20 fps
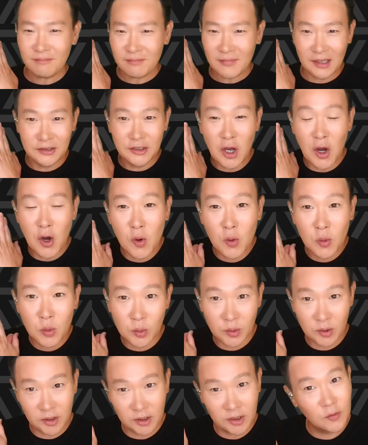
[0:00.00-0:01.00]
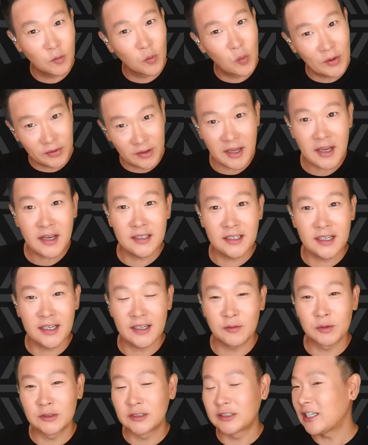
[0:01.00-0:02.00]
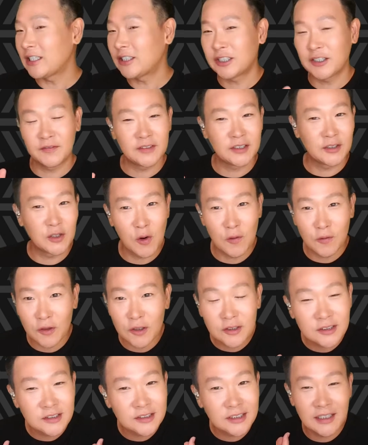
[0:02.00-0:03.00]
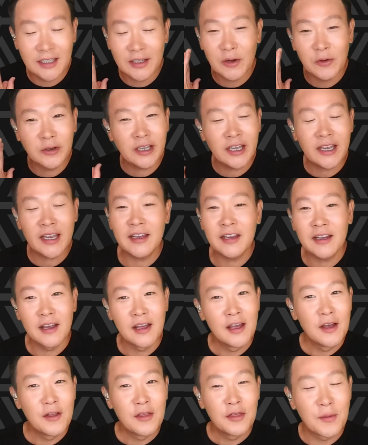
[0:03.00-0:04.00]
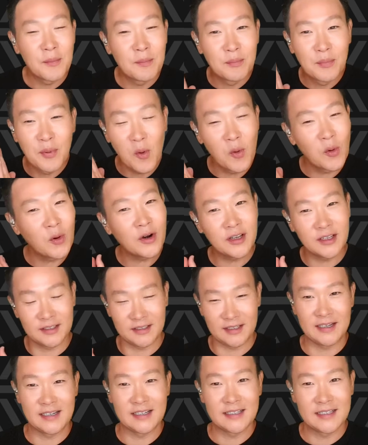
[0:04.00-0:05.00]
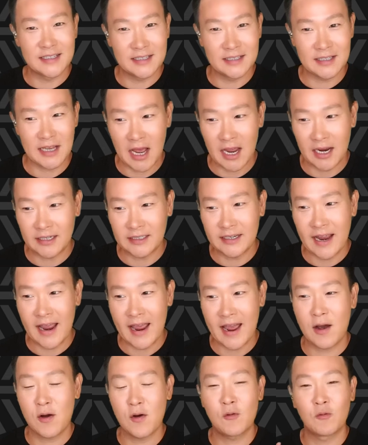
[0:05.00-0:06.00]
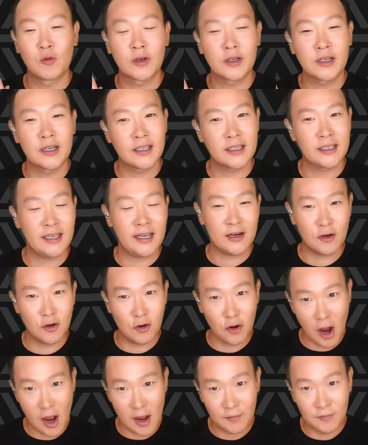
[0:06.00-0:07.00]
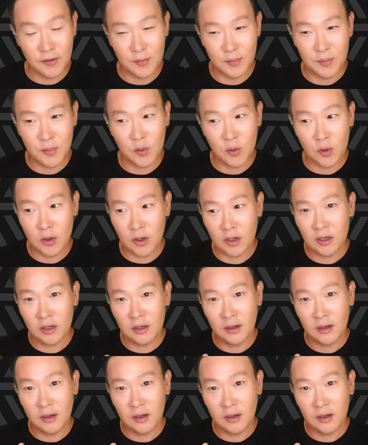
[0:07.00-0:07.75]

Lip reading: So what they did was they shifted over and said like, okay, the board is going to decide now and we're going to kick her off the board.